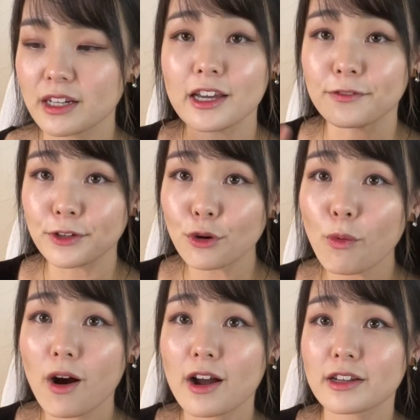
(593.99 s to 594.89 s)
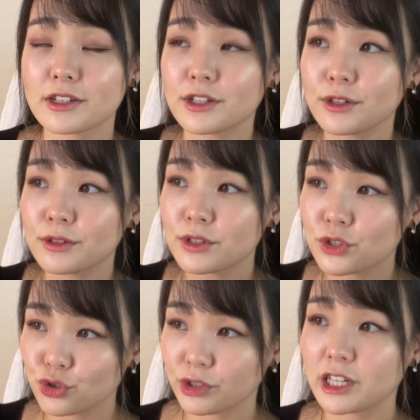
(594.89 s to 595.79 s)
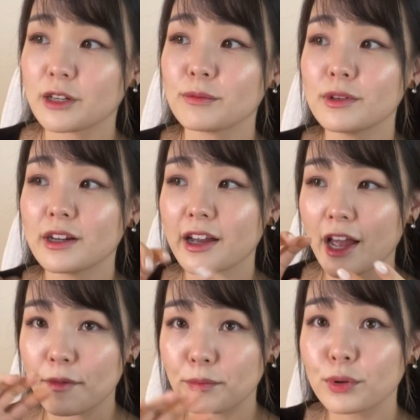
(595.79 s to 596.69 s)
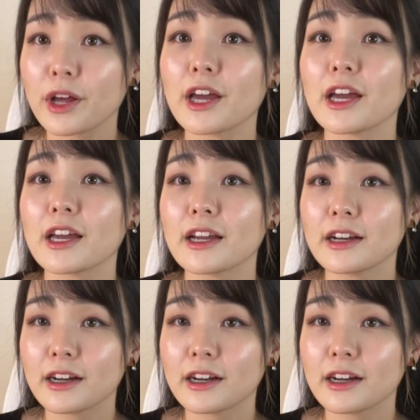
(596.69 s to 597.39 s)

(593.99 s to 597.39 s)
If you want to stream and play